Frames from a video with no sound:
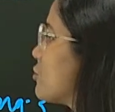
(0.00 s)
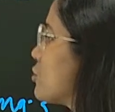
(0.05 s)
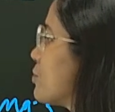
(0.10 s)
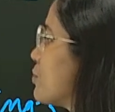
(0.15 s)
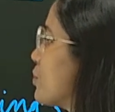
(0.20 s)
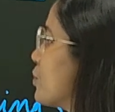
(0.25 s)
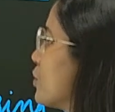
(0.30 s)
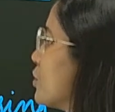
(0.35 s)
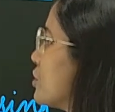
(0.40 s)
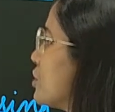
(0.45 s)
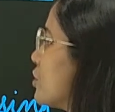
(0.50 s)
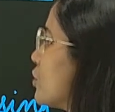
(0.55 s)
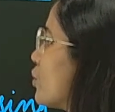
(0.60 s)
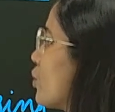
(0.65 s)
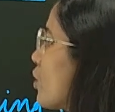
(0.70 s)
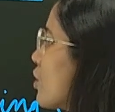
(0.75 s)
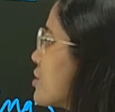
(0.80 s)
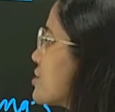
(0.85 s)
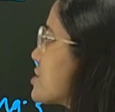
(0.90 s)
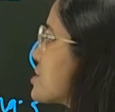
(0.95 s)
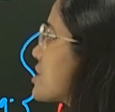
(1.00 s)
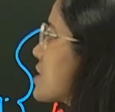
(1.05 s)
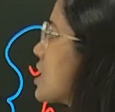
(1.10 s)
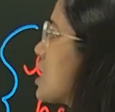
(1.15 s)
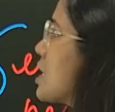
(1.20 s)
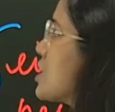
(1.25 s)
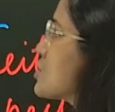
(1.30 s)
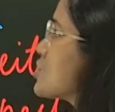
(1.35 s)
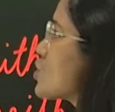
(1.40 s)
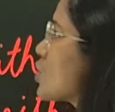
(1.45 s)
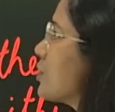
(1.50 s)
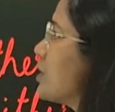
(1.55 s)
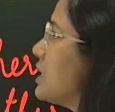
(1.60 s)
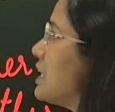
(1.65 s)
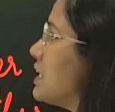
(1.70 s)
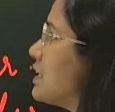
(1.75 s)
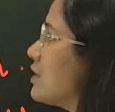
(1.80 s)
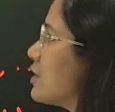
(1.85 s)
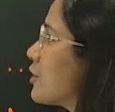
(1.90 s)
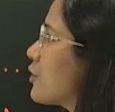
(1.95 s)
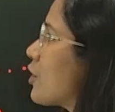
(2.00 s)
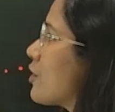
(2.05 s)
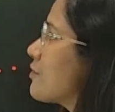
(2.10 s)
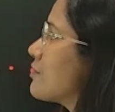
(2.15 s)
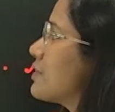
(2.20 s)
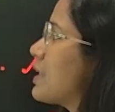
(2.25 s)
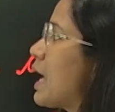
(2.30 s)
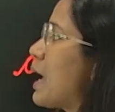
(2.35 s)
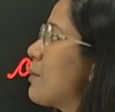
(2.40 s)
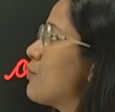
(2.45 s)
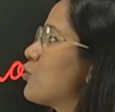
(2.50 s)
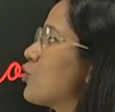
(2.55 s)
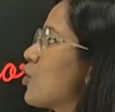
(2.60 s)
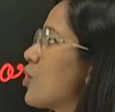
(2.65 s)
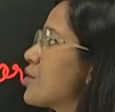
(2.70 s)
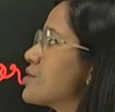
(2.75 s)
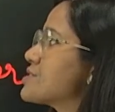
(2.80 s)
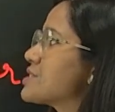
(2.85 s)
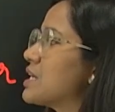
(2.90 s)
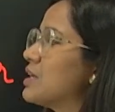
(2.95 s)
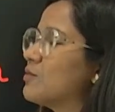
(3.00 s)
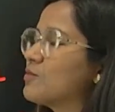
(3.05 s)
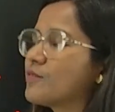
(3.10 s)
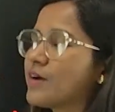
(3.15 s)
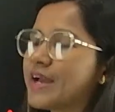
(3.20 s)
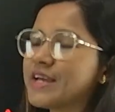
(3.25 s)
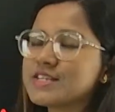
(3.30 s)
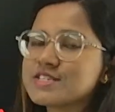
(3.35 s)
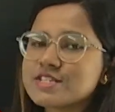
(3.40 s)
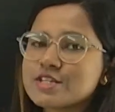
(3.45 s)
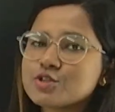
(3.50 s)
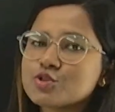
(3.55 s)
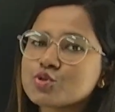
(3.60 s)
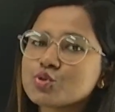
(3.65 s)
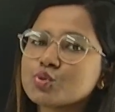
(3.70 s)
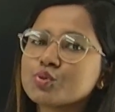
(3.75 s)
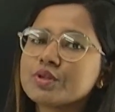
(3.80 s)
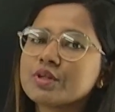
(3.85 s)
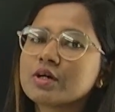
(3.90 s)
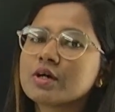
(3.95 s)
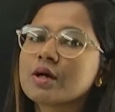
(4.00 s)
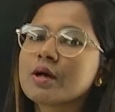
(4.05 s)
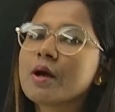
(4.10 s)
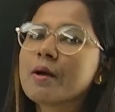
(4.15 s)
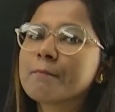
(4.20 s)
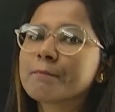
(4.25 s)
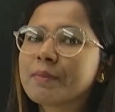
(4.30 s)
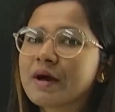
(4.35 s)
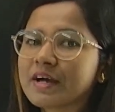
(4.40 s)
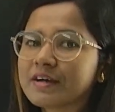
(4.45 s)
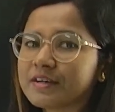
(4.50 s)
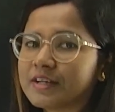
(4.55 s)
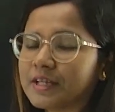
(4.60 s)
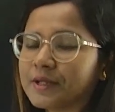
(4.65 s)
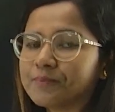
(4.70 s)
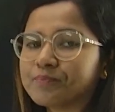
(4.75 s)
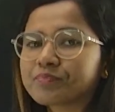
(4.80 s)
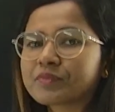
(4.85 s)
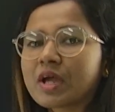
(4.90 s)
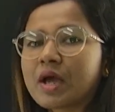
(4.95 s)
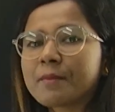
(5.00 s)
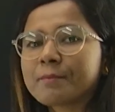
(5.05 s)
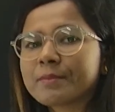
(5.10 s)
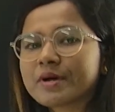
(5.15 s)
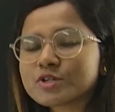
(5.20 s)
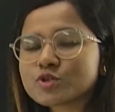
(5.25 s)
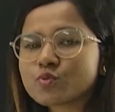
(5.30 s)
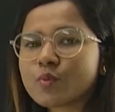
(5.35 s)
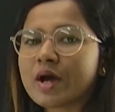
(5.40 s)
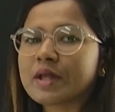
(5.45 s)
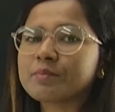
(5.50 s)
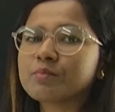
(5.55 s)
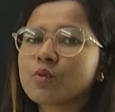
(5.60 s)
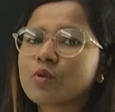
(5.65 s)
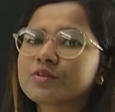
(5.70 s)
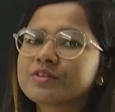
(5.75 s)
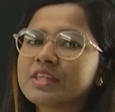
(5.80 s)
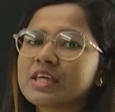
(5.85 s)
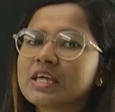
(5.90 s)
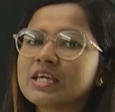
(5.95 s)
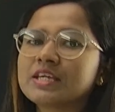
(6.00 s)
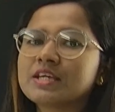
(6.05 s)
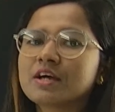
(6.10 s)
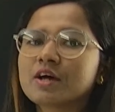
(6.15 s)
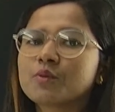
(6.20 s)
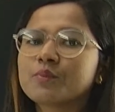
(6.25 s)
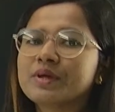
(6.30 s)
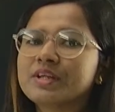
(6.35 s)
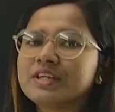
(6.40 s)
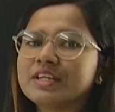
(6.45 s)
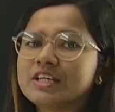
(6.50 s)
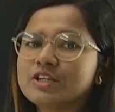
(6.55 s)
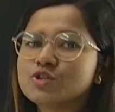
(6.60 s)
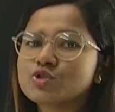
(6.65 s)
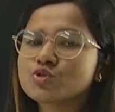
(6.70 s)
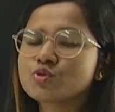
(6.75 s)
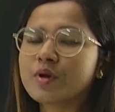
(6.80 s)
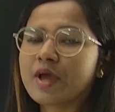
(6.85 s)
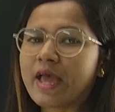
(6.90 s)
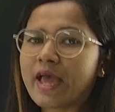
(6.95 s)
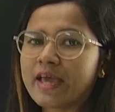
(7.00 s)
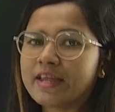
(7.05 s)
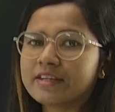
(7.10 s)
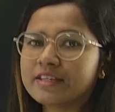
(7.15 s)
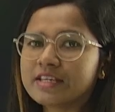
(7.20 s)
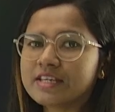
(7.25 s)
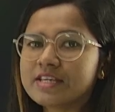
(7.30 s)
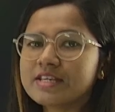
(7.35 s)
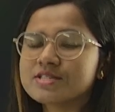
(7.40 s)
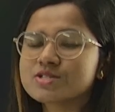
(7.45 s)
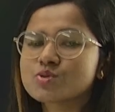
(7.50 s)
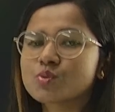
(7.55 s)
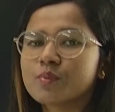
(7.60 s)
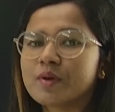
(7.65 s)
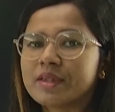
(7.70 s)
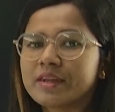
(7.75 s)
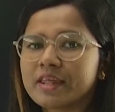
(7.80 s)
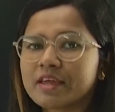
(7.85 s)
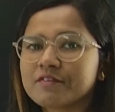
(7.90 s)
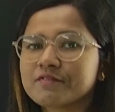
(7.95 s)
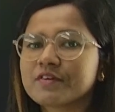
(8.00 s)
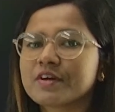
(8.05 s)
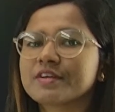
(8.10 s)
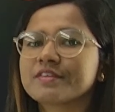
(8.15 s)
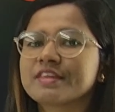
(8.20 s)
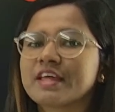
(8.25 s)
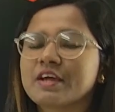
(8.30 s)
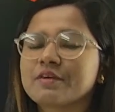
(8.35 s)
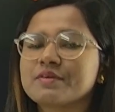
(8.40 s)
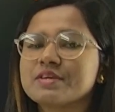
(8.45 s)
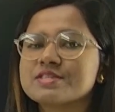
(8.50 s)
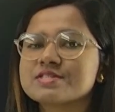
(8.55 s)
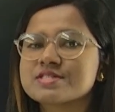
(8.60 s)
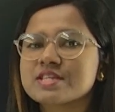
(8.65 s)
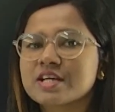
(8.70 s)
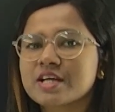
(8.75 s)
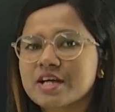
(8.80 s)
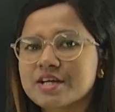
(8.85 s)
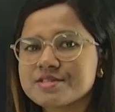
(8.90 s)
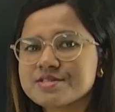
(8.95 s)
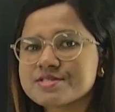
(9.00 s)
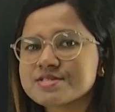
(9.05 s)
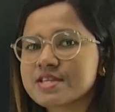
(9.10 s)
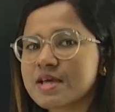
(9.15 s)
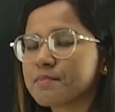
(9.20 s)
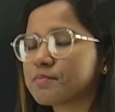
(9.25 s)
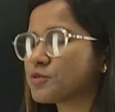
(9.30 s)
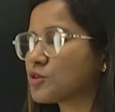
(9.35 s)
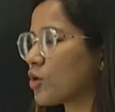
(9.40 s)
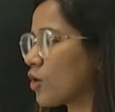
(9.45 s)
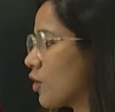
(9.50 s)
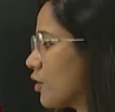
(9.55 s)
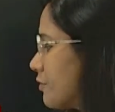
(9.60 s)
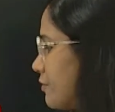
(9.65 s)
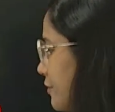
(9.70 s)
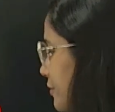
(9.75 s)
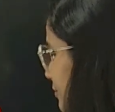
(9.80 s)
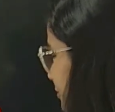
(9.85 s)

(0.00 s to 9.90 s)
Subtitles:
to put was. So neither of them was invited to the party. But one more thing here we need to add is, whenever there is the concept of